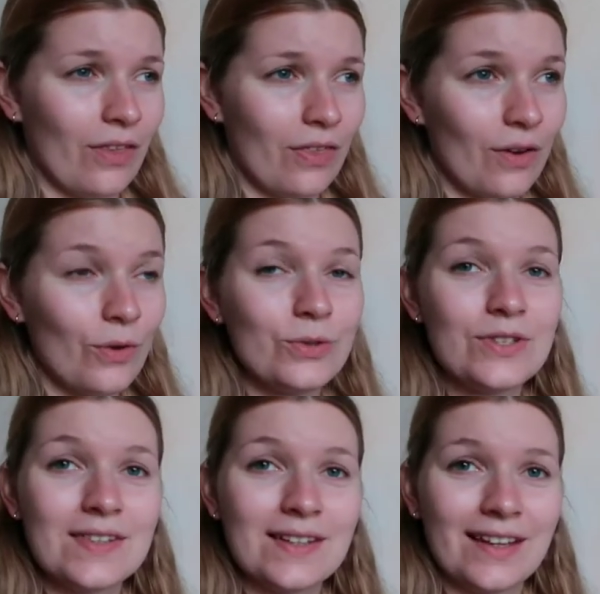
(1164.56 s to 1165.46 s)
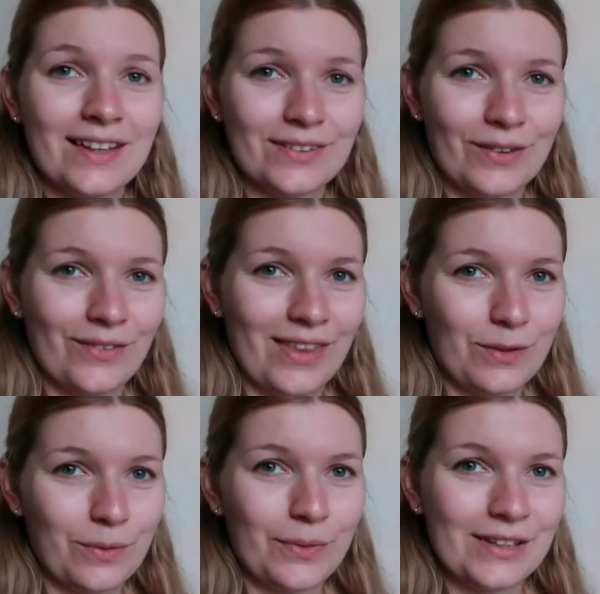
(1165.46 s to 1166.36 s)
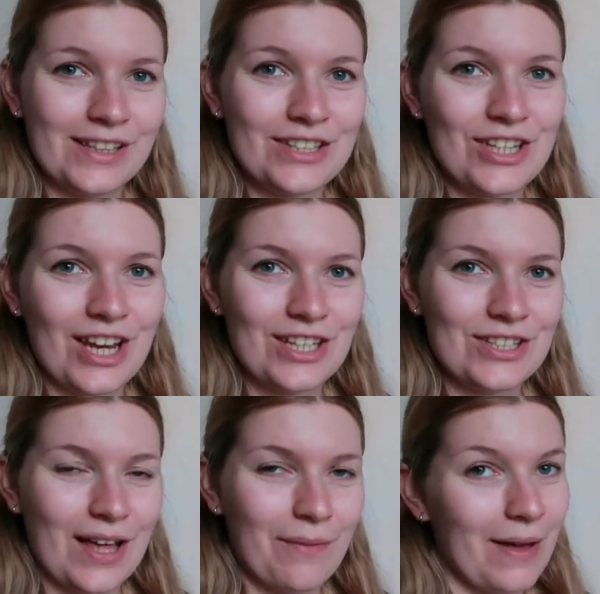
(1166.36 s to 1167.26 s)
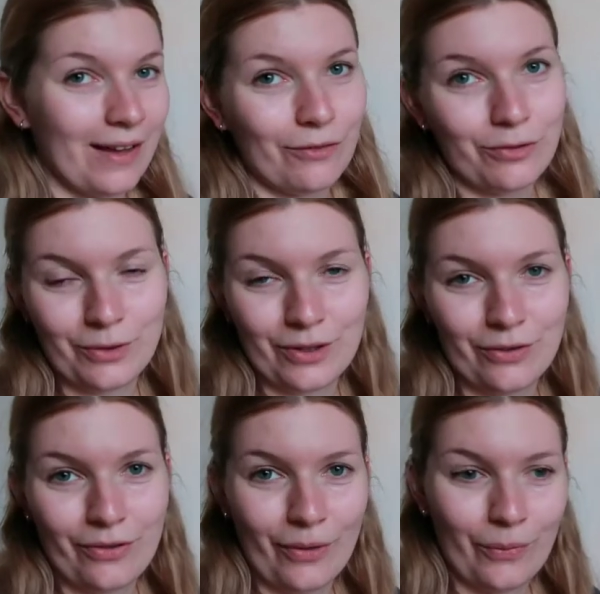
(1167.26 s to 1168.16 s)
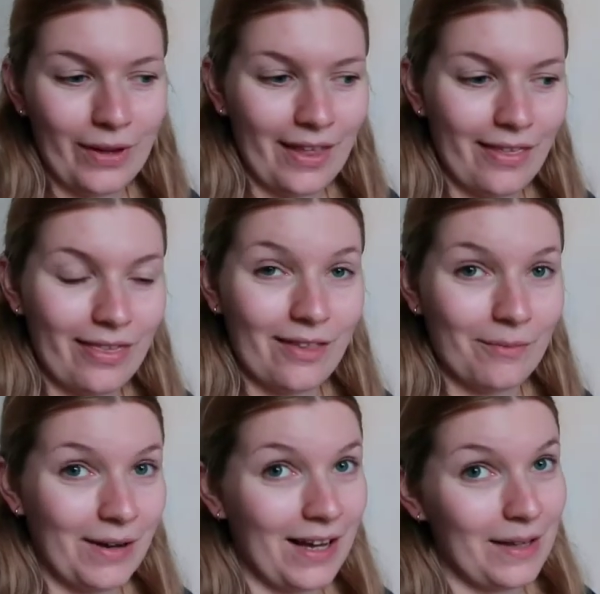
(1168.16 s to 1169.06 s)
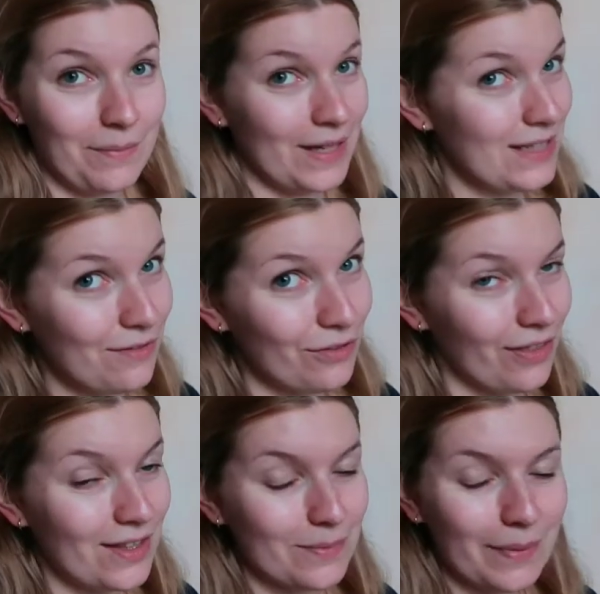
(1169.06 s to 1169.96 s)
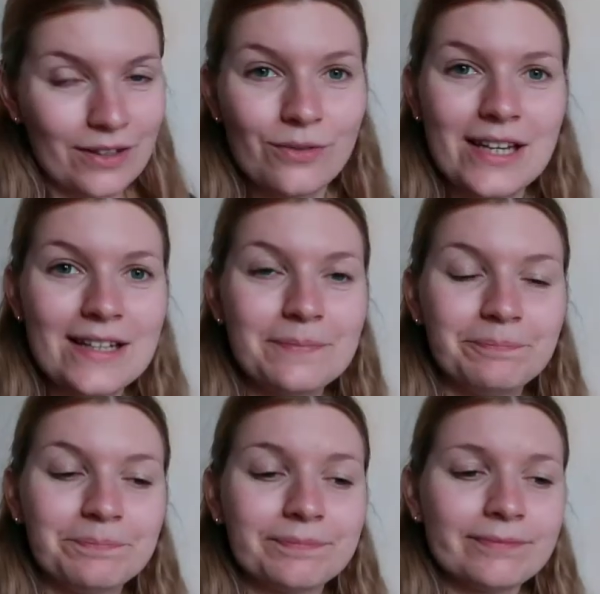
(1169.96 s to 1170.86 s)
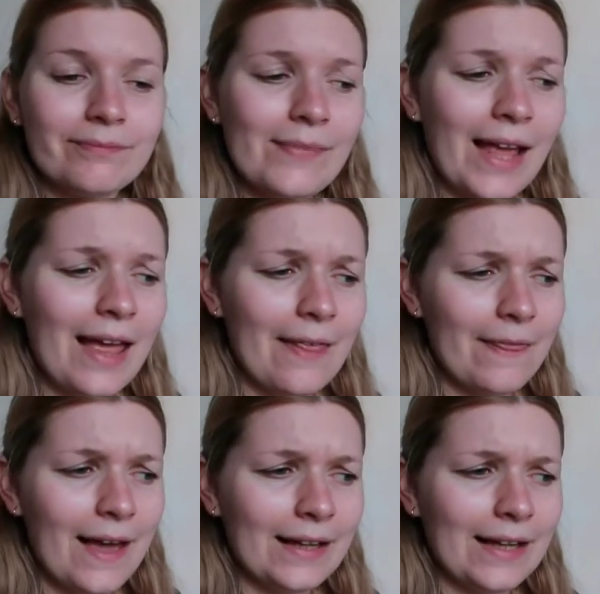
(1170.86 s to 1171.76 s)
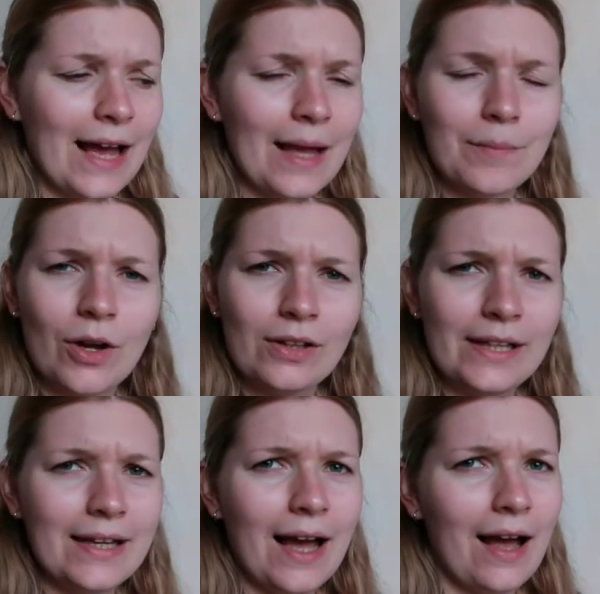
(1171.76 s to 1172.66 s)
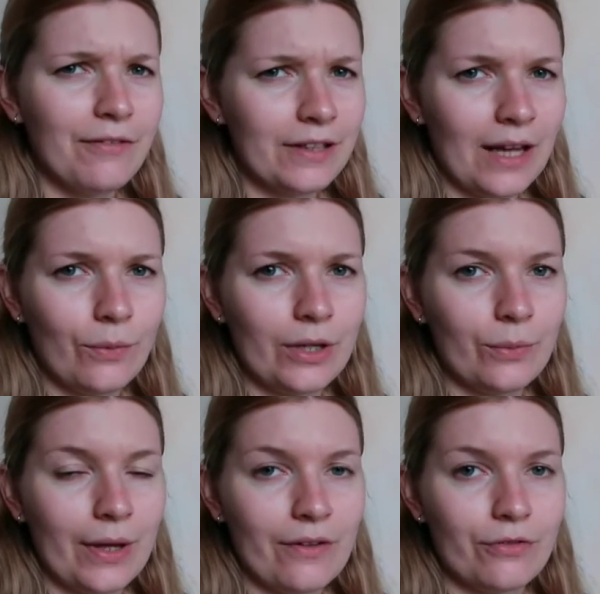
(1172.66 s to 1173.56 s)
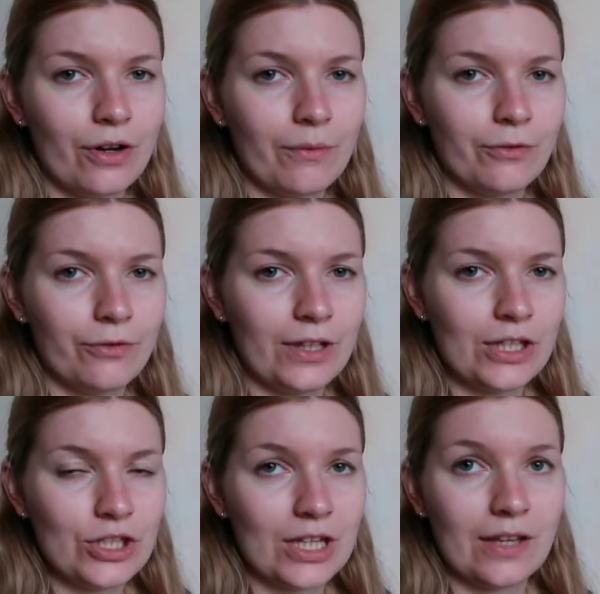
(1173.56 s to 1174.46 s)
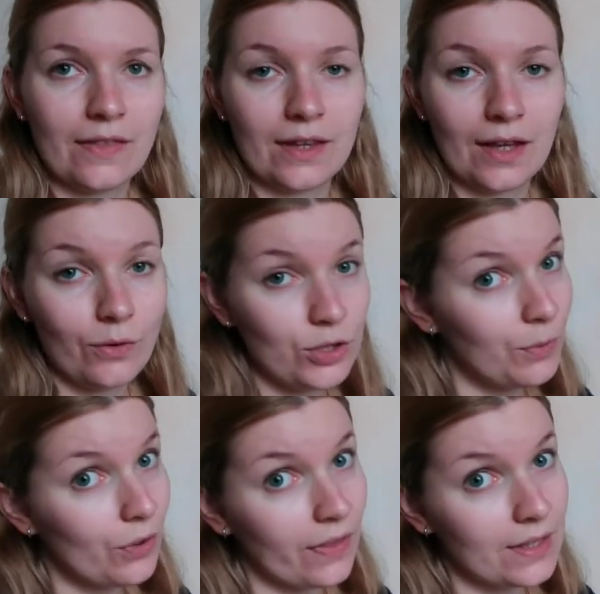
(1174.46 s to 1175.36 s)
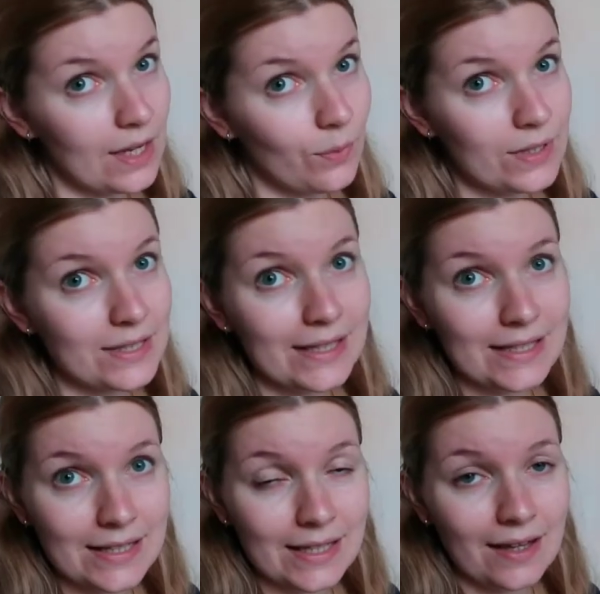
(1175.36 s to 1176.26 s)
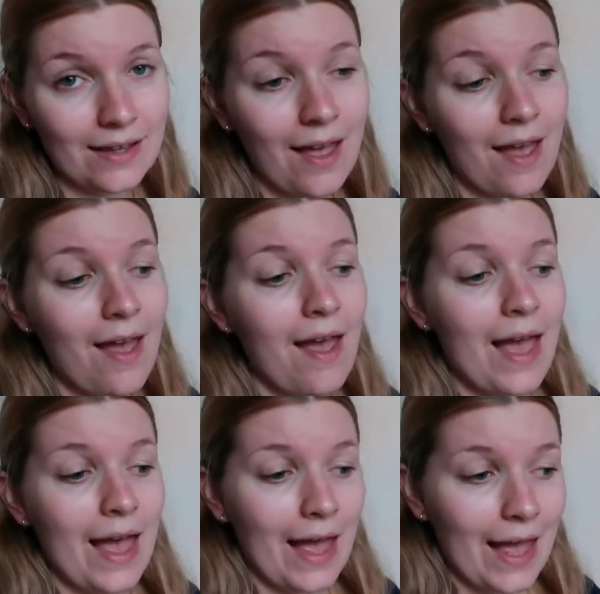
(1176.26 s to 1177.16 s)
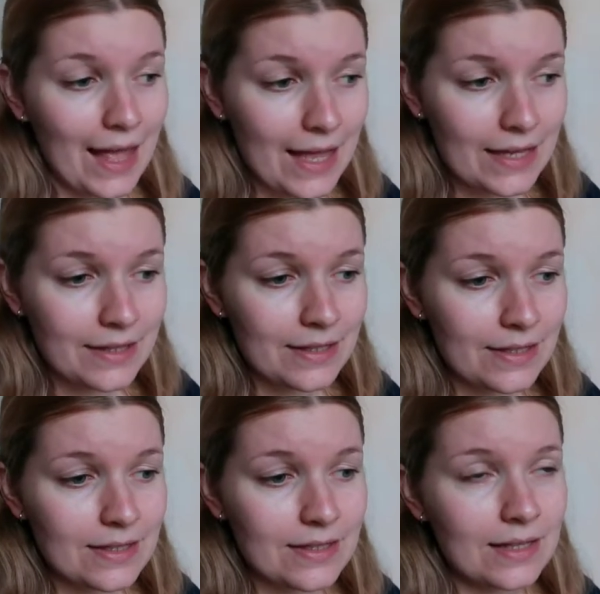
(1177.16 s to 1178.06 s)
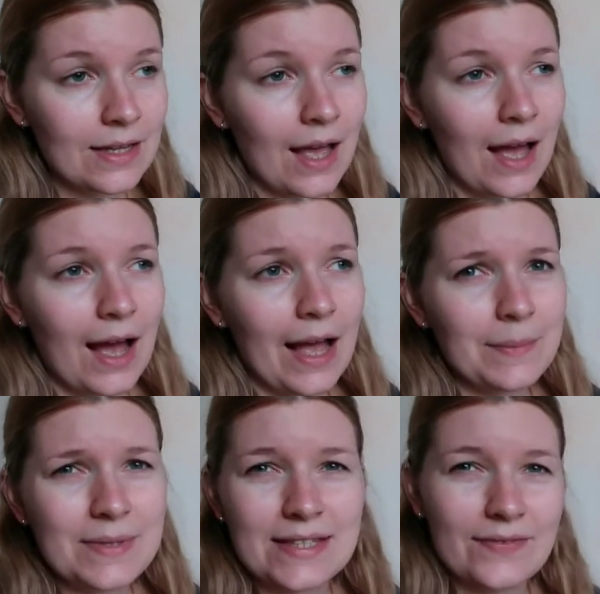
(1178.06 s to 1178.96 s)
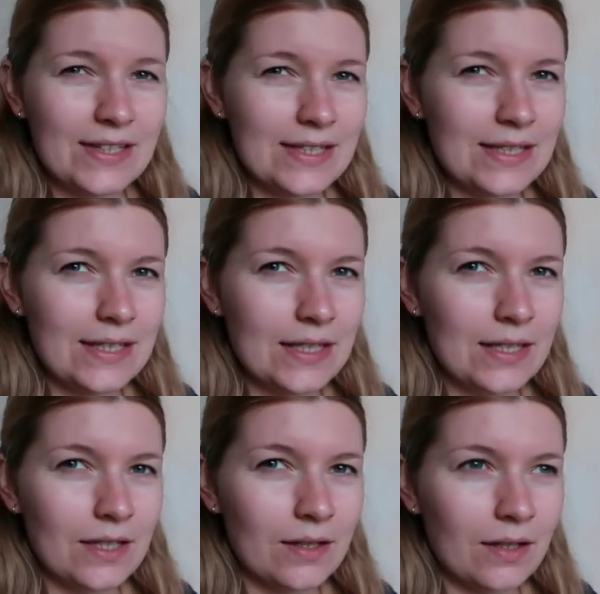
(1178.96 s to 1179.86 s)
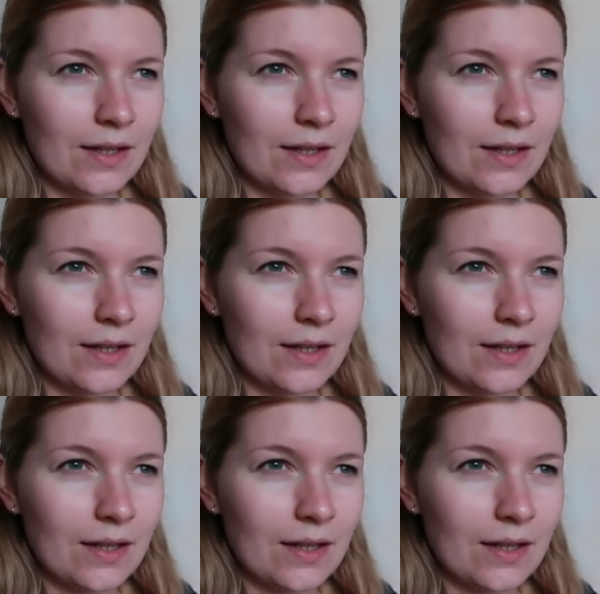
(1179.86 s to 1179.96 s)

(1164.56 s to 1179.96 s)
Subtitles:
thoughts so that we will exchange them back and forth with my buddy for this buddy read. And then I'm only half an hour away from finishing the audiobook that I was listening, and I'm 70%